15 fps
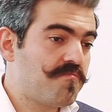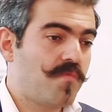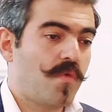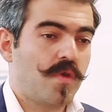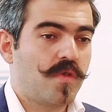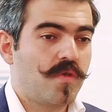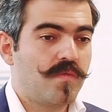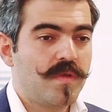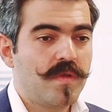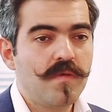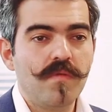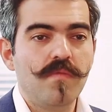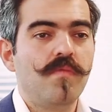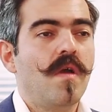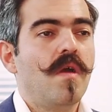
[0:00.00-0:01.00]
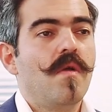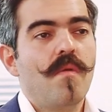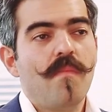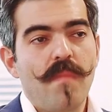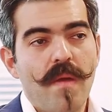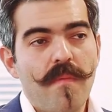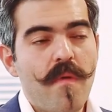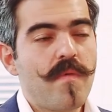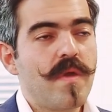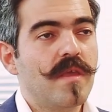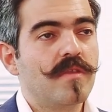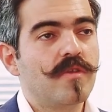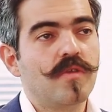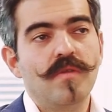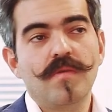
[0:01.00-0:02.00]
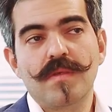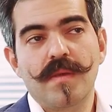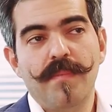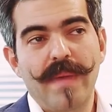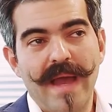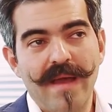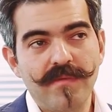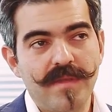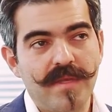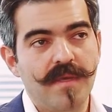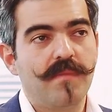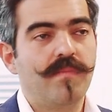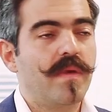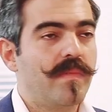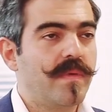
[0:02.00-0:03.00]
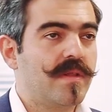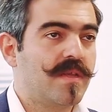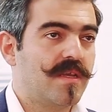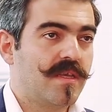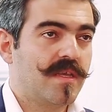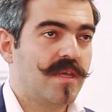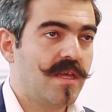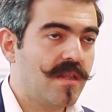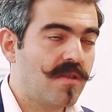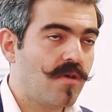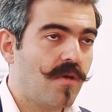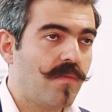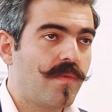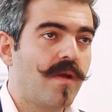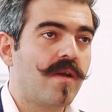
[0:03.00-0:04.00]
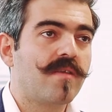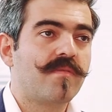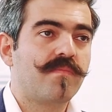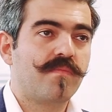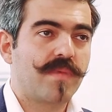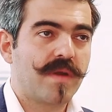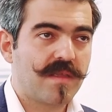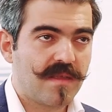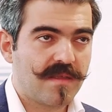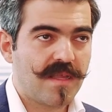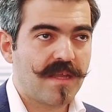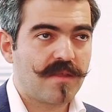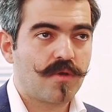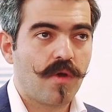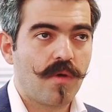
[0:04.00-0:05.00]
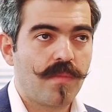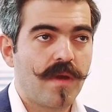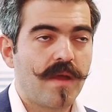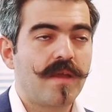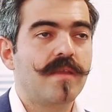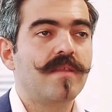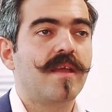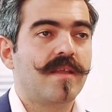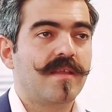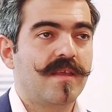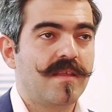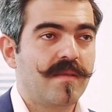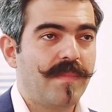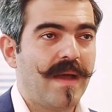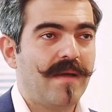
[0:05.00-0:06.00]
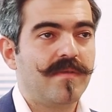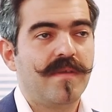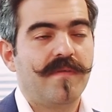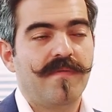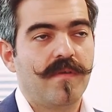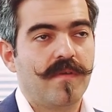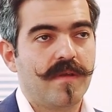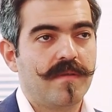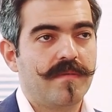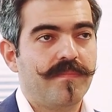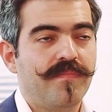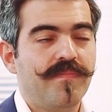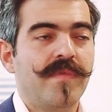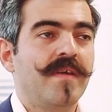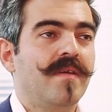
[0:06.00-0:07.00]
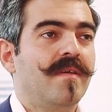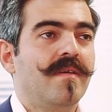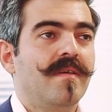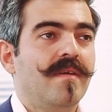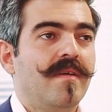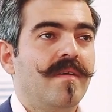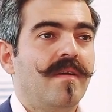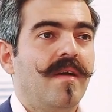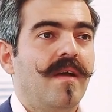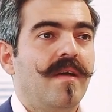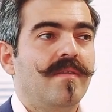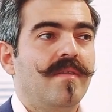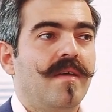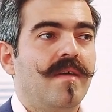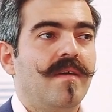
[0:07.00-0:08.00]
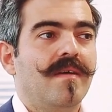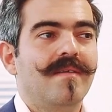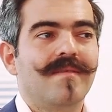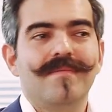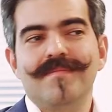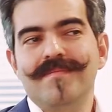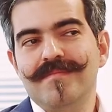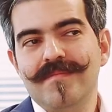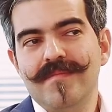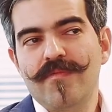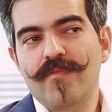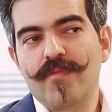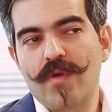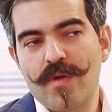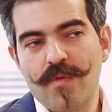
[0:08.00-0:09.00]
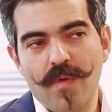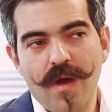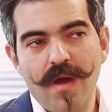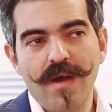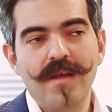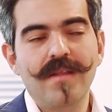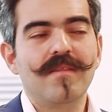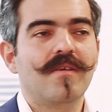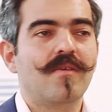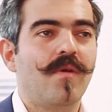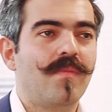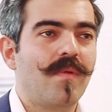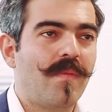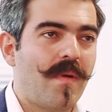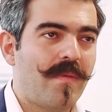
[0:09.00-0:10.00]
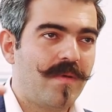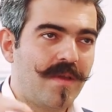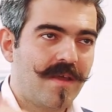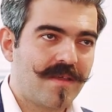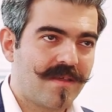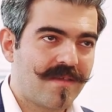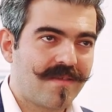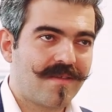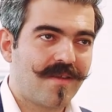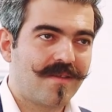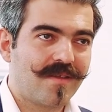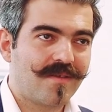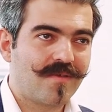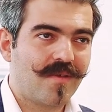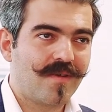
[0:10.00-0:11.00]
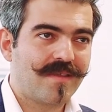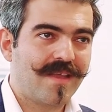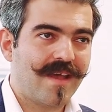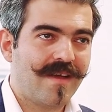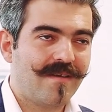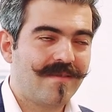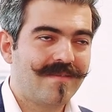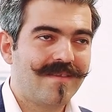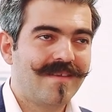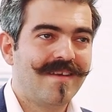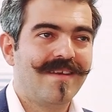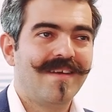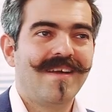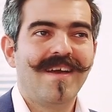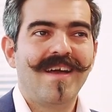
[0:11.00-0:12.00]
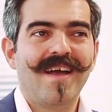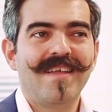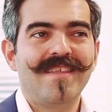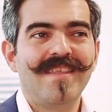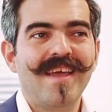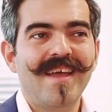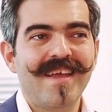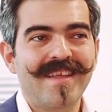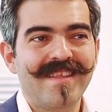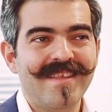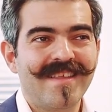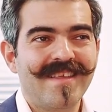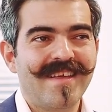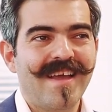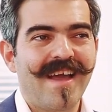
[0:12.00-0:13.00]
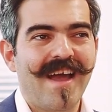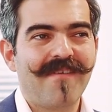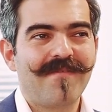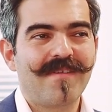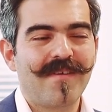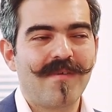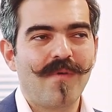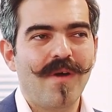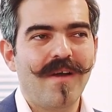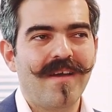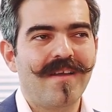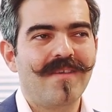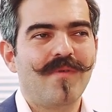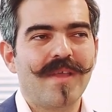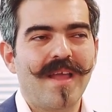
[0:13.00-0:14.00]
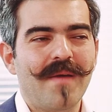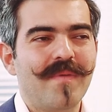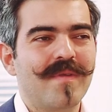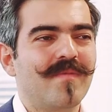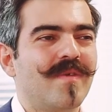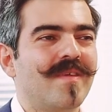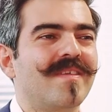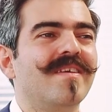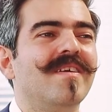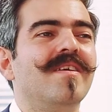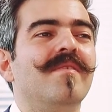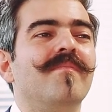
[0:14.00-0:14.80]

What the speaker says: what should we do? Maybe we introduce a bounty. People can kill cobras, bring the dead cobra in, and get a bounty for it. And then for a while, the cobra population started going down. And then after a while, what happened was